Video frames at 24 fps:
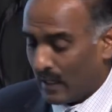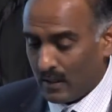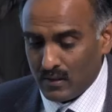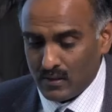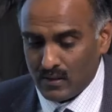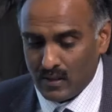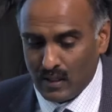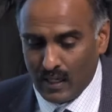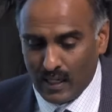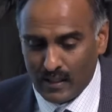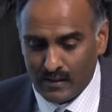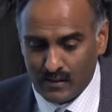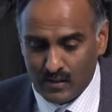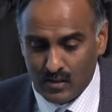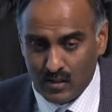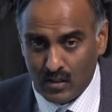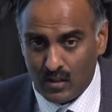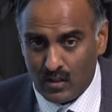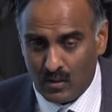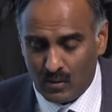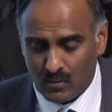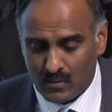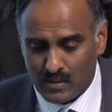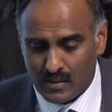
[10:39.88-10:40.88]
scales to
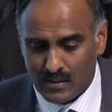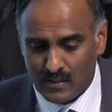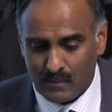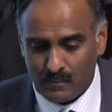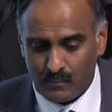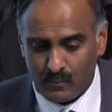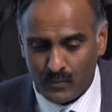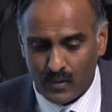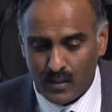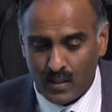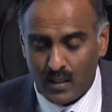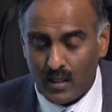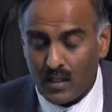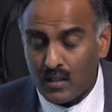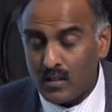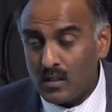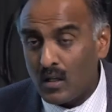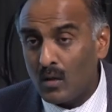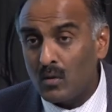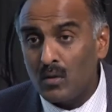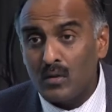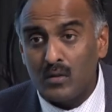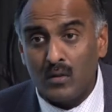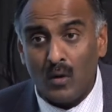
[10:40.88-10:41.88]
use.
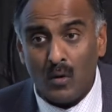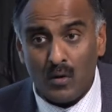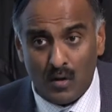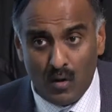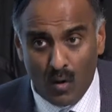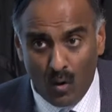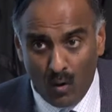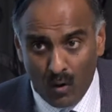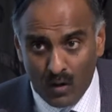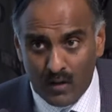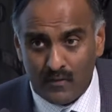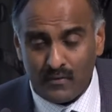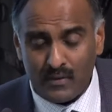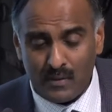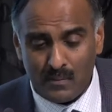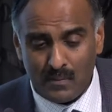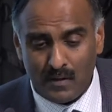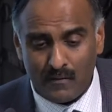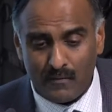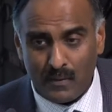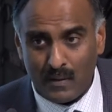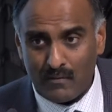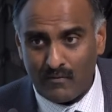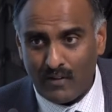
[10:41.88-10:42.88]
Now, not all of them
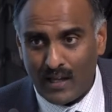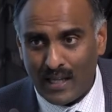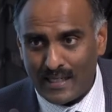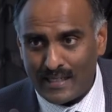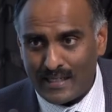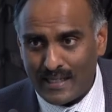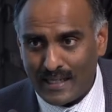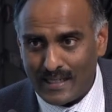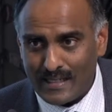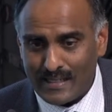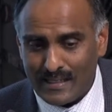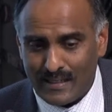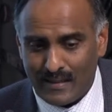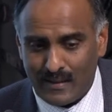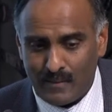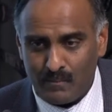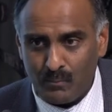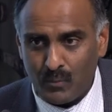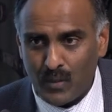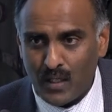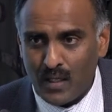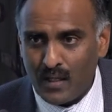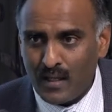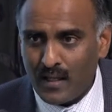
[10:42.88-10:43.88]
have been validated,
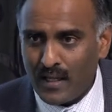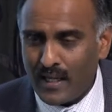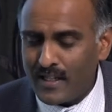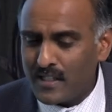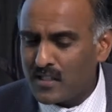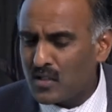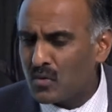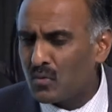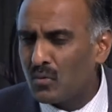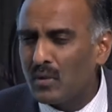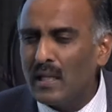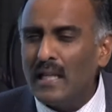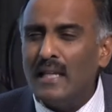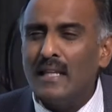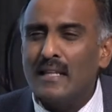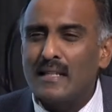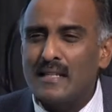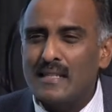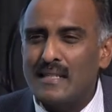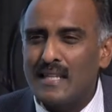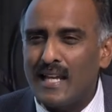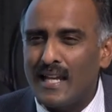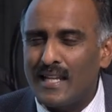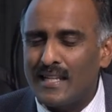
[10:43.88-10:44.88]
and it's really a
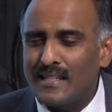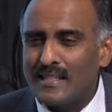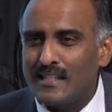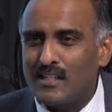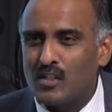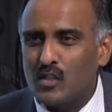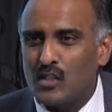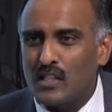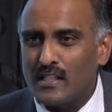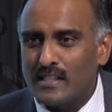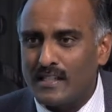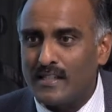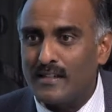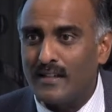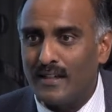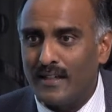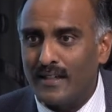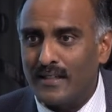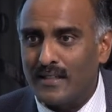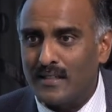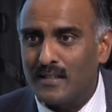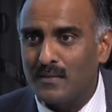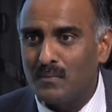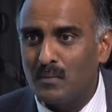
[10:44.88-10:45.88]
statistician's
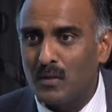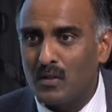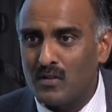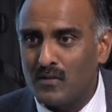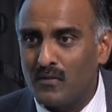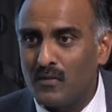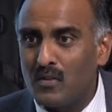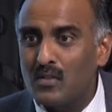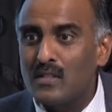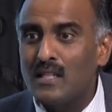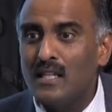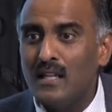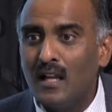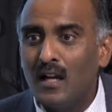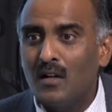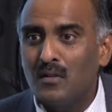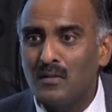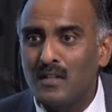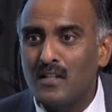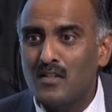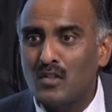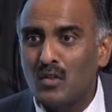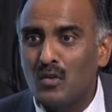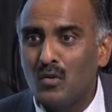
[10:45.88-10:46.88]
delight, because if you see how
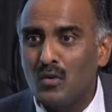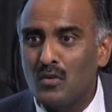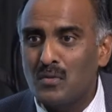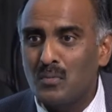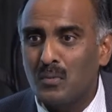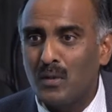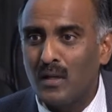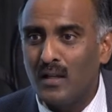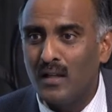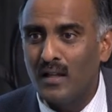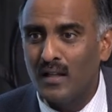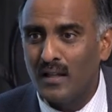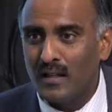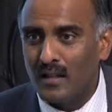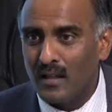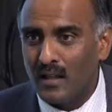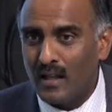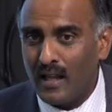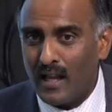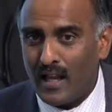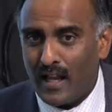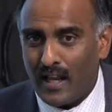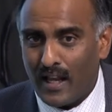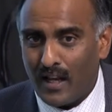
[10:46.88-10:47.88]
these scores were
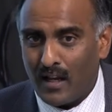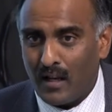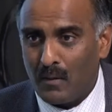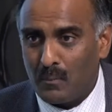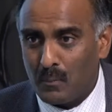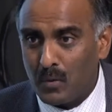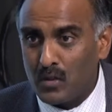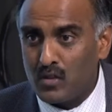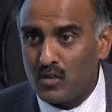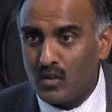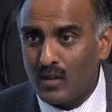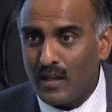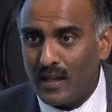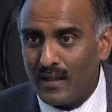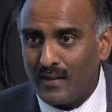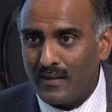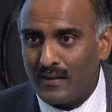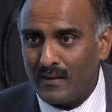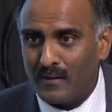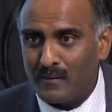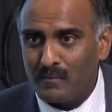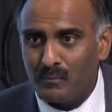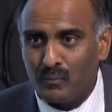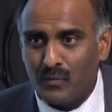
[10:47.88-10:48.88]
put
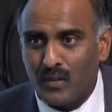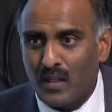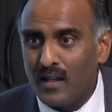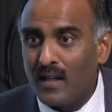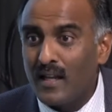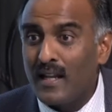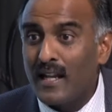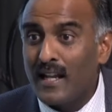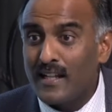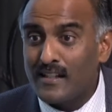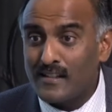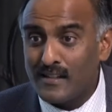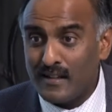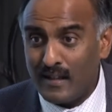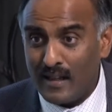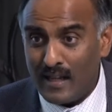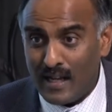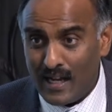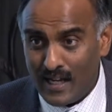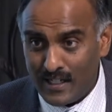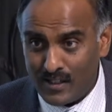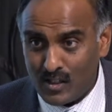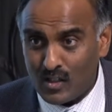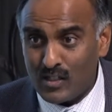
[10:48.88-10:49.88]
together, it's
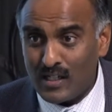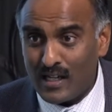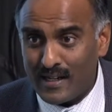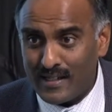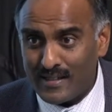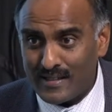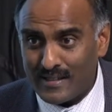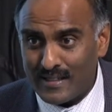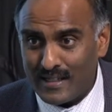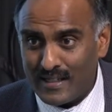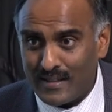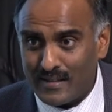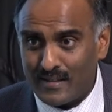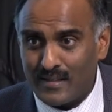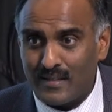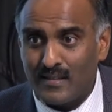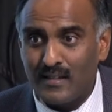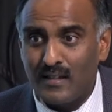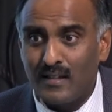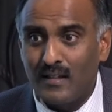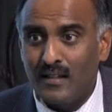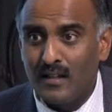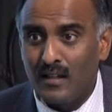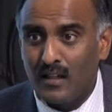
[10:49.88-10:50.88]
large data sets,
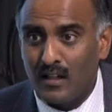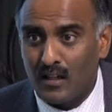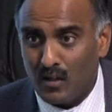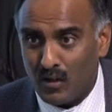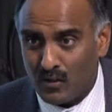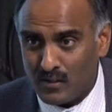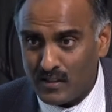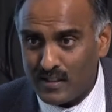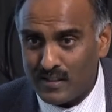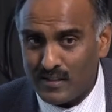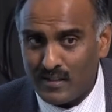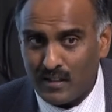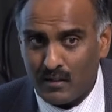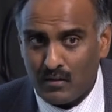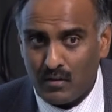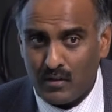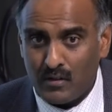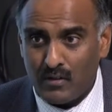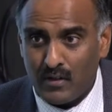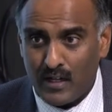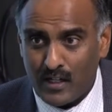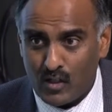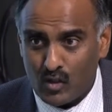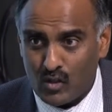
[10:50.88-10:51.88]
logistic
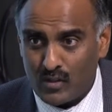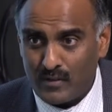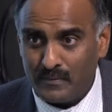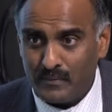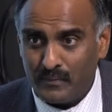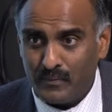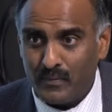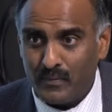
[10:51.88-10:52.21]
regression,